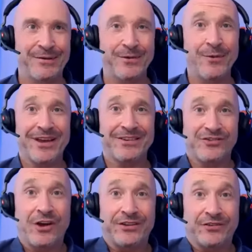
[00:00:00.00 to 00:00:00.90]
Well, it's
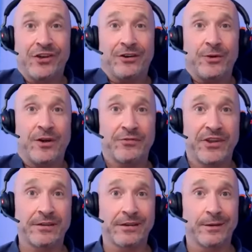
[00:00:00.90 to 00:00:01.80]
a childish way of
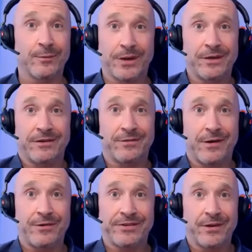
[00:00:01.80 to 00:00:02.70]
presenting because it's
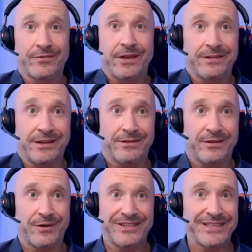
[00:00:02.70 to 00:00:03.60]
very self-centered. It's
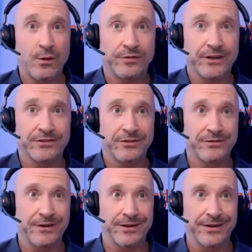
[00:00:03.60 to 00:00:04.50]
very selfish. It's
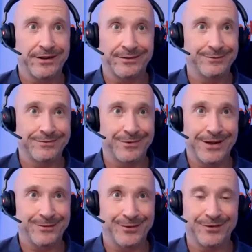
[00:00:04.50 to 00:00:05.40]
very kind of
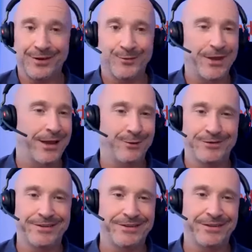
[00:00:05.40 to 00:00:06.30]
whatever. Yeah, so yeah,
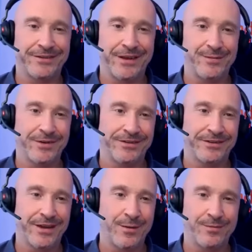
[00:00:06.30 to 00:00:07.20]
it's the same. It's the
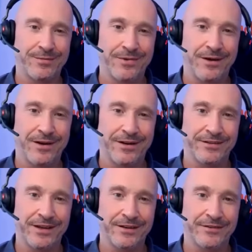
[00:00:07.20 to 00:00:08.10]
same
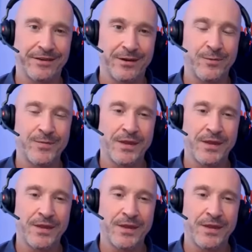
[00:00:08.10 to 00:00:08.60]
idea. So